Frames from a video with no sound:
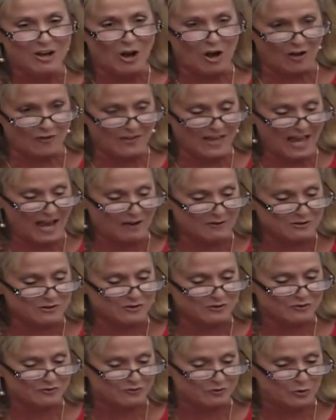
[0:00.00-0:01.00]
on the
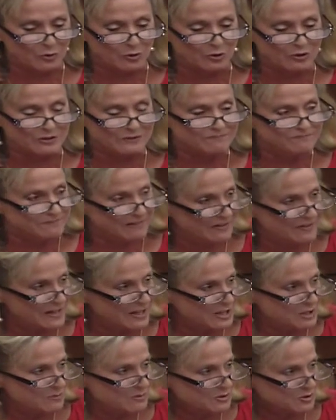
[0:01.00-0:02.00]
House floor. I
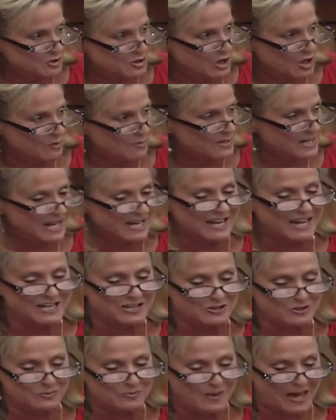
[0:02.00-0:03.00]
thank you, Mr. Chairman, and I
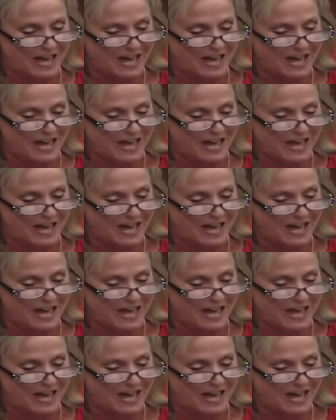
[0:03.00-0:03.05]
yield